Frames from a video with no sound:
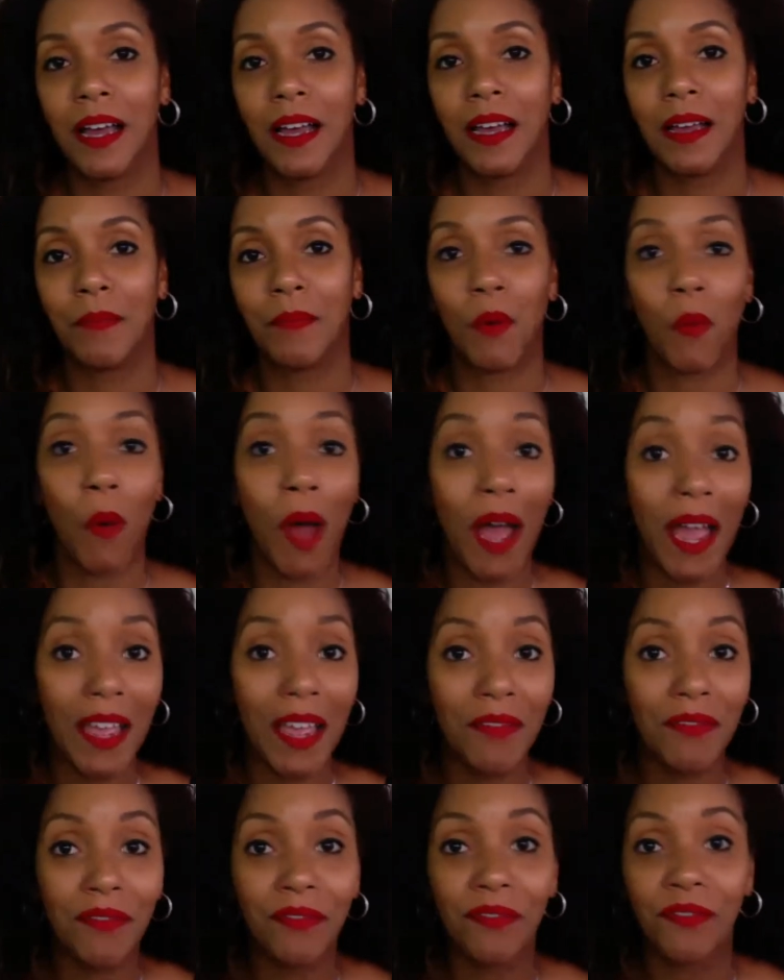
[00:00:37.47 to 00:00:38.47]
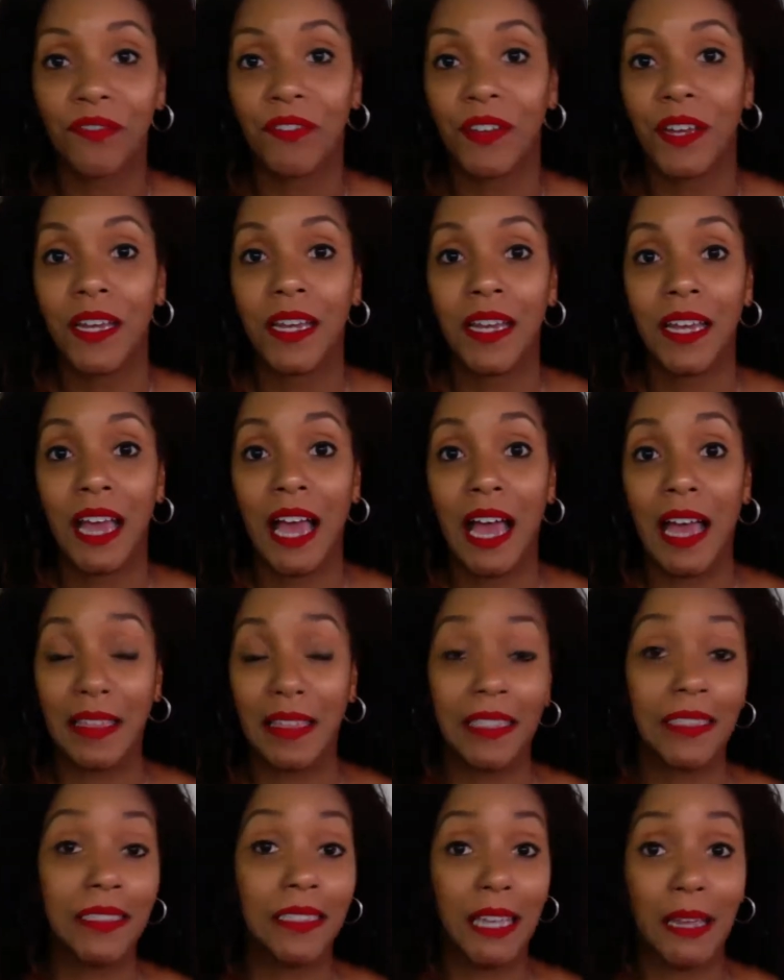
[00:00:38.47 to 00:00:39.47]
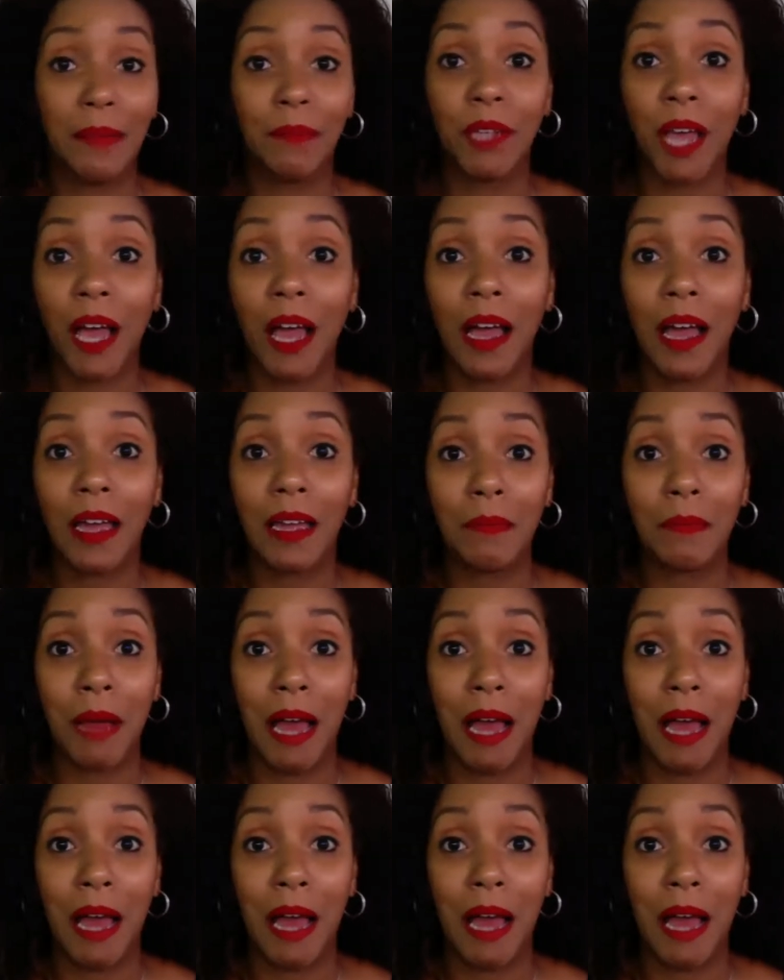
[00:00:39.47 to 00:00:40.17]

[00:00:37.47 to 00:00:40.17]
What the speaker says: I'm a mother, I'm a wife.